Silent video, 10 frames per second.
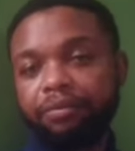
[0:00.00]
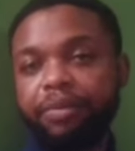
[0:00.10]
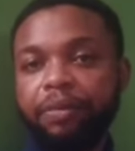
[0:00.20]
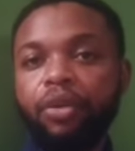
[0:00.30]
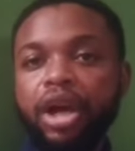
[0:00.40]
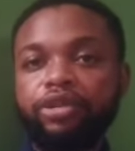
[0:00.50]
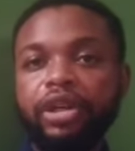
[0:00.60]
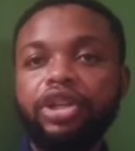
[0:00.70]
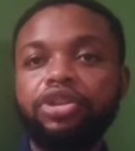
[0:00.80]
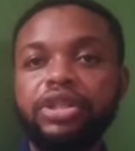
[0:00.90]
People
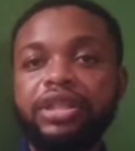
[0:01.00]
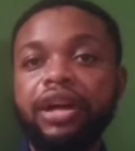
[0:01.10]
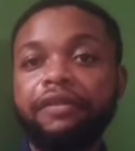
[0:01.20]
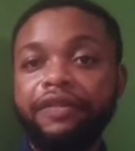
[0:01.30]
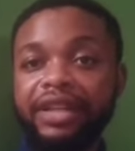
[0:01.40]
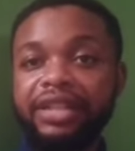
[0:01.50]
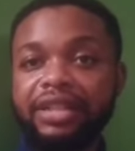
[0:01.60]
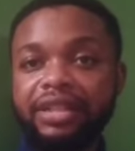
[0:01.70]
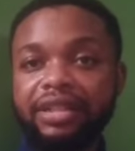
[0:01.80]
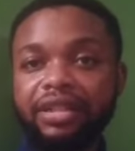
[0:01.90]
actually use their fence